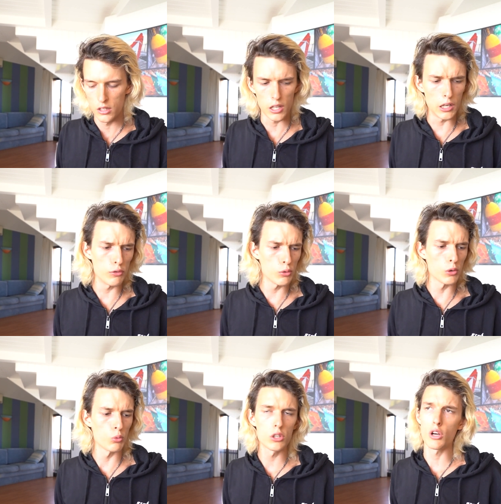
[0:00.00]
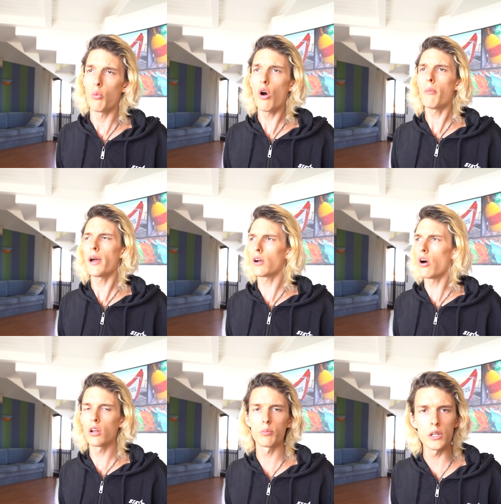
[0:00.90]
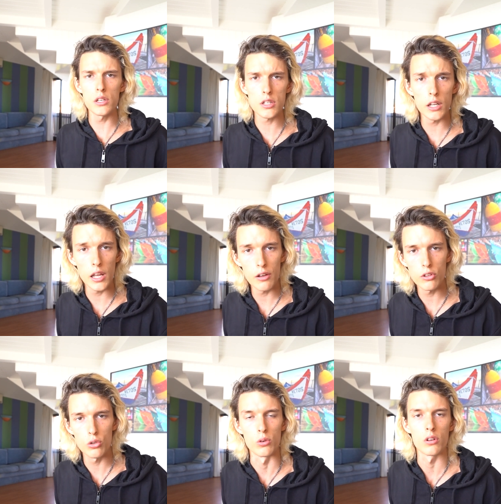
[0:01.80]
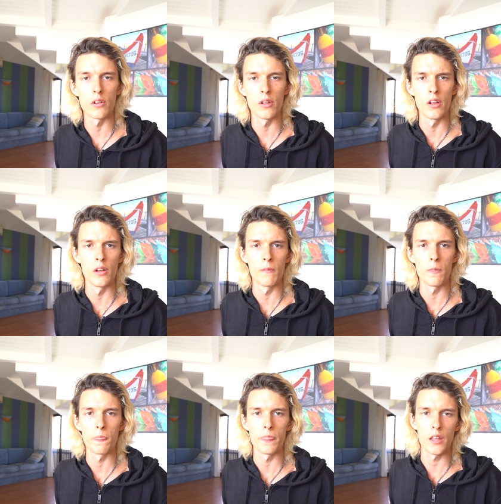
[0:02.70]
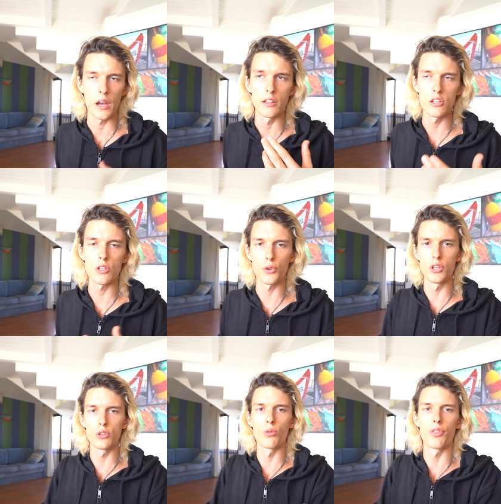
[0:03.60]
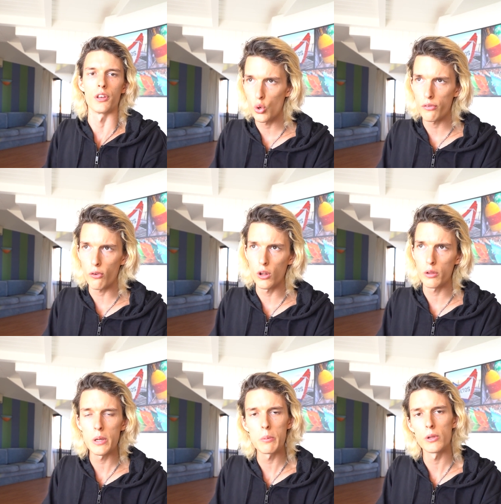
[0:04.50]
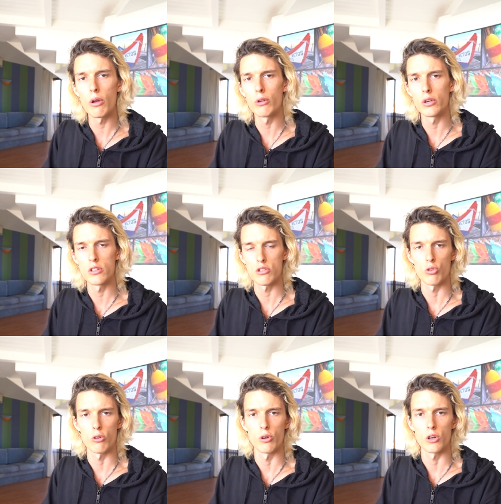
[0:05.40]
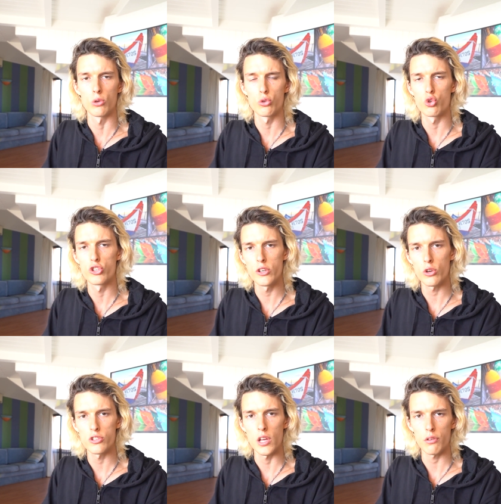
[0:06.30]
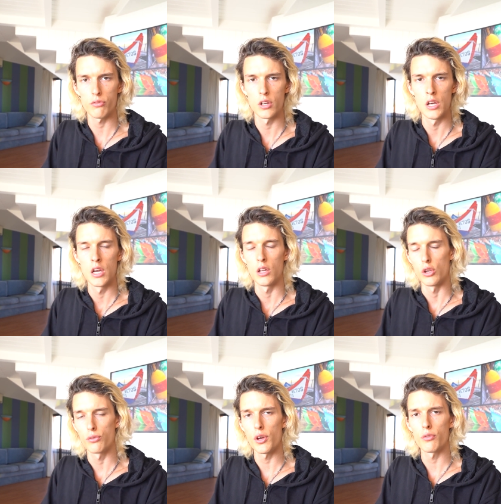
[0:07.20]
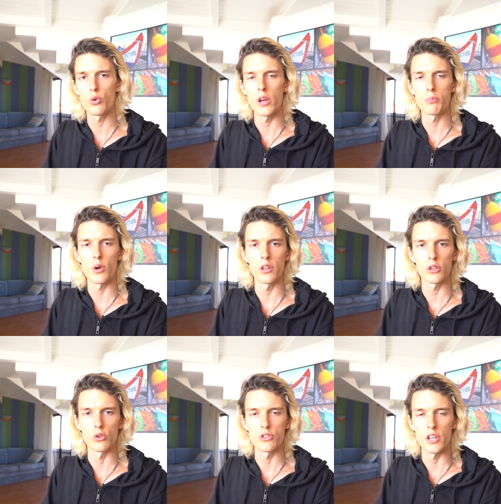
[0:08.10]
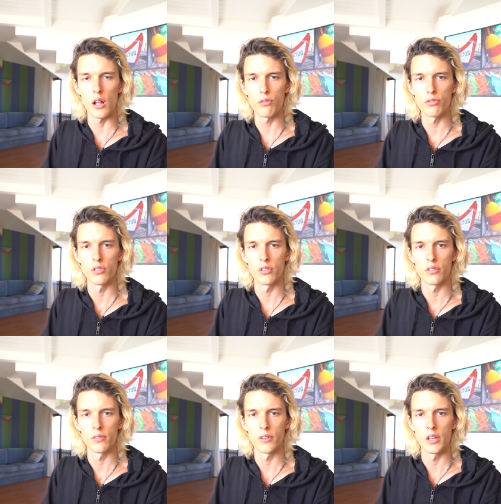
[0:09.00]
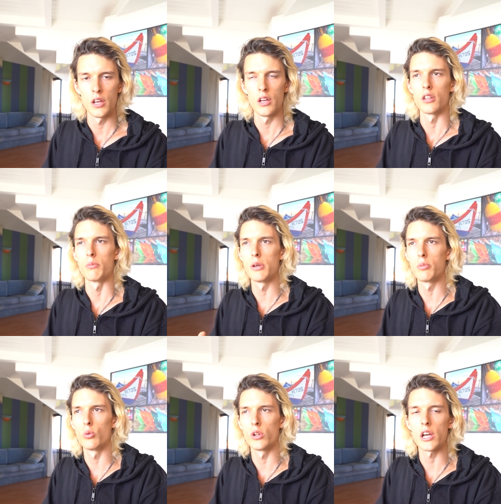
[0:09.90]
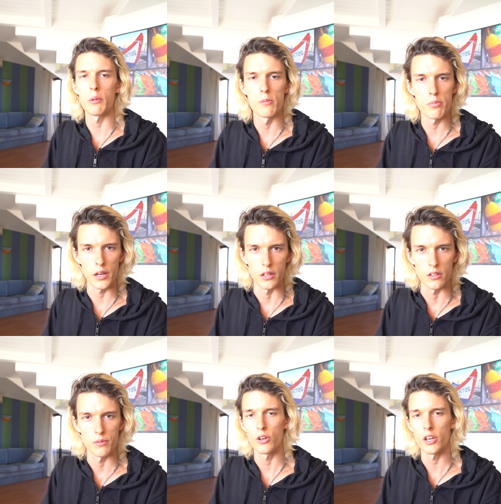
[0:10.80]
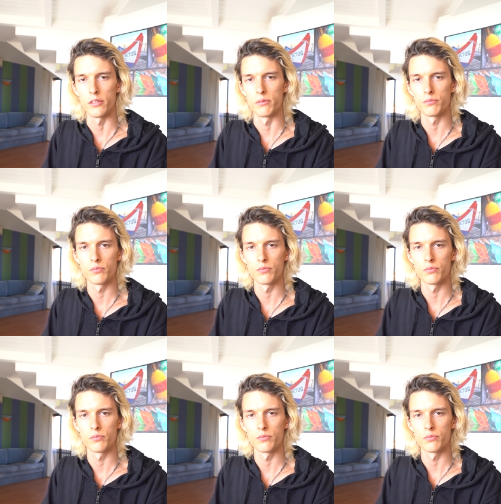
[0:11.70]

then everyone will come, oh my god, please, can I have it too? And this is how you need to think. You have all the people now on your Instagram account to see your stuff. But if you have a great product yourself, the people will come and buy it. Okay,